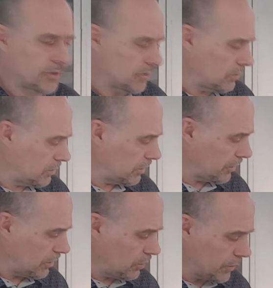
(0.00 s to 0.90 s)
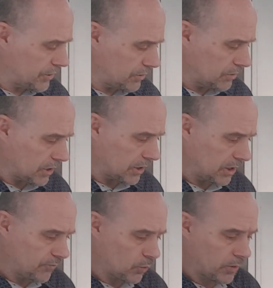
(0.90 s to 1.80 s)
So I always do that.
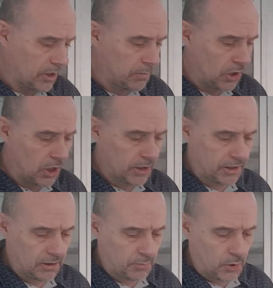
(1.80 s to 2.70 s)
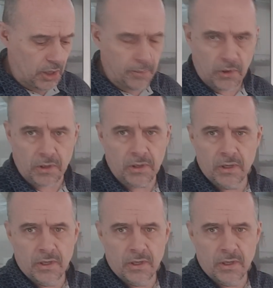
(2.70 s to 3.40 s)
Even when I'm blocking primer,